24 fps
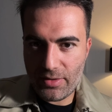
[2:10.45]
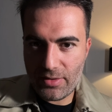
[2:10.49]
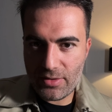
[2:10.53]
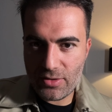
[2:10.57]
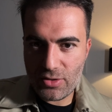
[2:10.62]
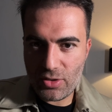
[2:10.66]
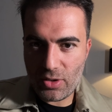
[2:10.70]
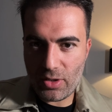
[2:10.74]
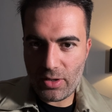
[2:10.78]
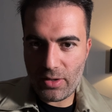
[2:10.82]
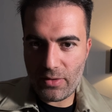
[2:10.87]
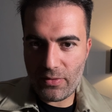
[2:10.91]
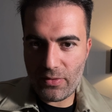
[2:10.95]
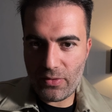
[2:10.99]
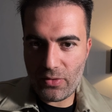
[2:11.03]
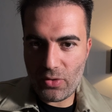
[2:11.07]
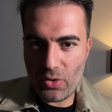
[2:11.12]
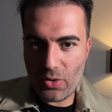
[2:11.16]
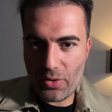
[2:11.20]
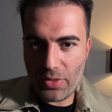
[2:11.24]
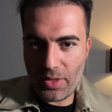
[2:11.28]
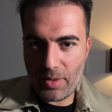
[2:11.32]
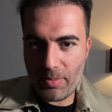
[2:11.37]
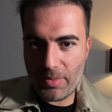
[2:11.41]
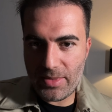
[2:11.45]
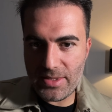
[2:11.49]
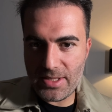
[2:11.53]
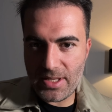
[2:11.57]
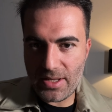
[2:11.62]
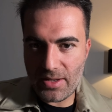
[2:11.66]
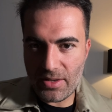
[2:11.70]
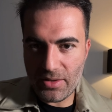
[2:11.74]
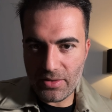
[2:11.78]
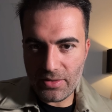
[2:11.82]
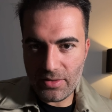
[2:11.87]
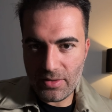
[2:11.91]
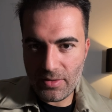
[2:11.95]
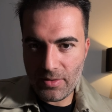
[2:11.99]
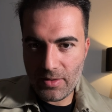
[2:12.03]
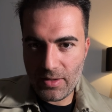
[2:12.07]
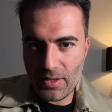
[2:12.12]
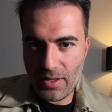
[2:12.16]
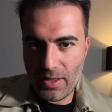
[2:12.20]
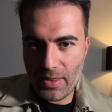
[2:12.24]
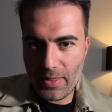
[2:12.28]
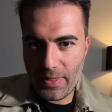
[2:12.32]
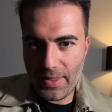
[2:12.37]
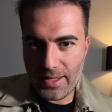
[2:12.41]
So if your thumb is here,
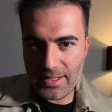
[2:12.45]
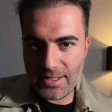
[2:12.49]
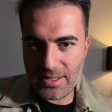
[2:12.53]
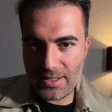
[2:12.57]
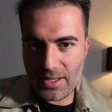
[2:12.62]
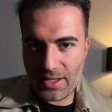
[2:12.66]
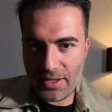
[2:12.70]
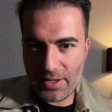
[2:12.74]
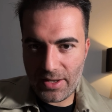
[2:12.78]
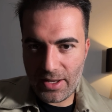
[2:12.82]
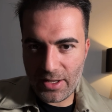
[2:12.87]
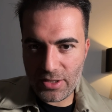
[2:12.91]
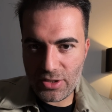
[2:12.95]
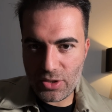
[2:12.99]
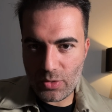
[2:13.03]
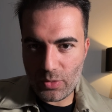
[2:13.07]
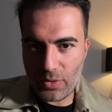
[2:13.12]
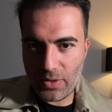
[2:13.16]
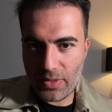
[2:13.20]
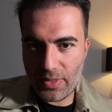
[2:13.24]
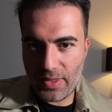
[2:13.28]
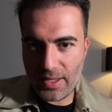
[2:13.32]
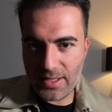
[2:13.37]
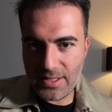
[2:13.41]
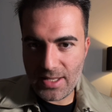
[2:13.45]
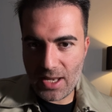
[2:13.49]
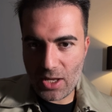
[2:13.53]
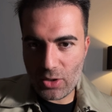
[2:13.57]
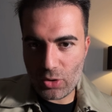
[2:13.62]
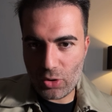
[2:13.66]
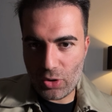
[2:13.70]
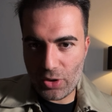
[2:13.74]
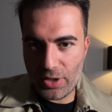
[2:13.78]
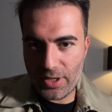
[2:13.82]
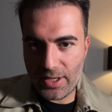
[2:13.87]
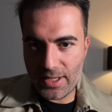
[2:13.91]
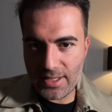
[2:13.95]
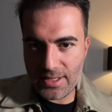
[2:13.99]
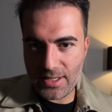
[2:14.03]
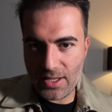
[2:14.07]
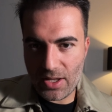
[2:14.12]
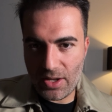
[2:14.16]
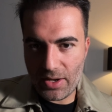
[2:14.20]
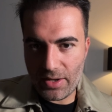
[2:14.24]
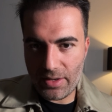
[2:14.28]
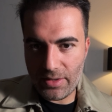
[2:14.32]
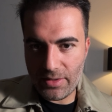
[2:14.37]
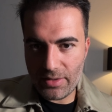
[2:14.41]
that's not next to it. That's like on the
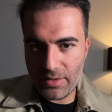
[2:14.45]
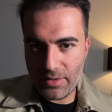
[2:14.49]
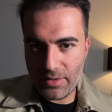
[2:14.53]
side.